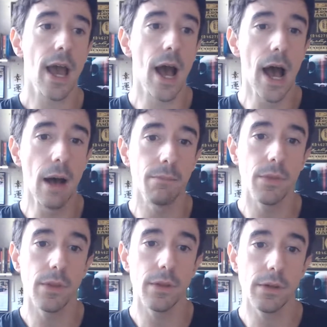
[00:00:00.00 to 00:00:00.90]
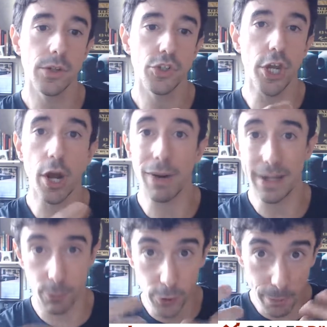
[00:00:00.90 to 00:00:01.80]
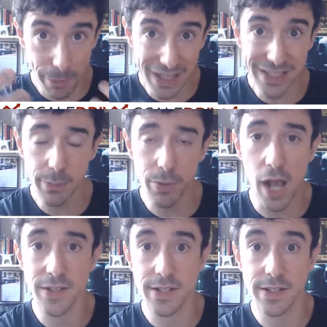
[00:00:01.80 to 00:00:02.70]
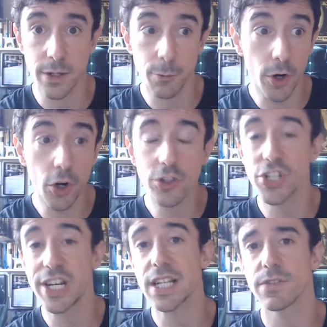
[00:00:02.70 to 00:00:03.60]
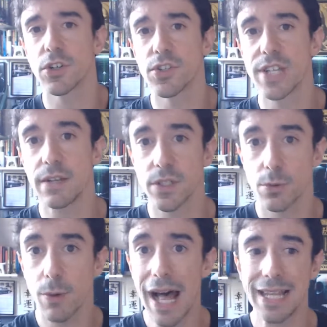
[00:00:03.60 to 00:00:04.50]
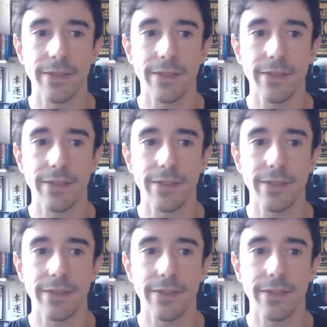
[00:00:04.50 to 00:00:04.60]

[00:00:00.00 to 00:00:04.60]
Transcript: And we're building the processes, and we're launching ads for ourselves as well.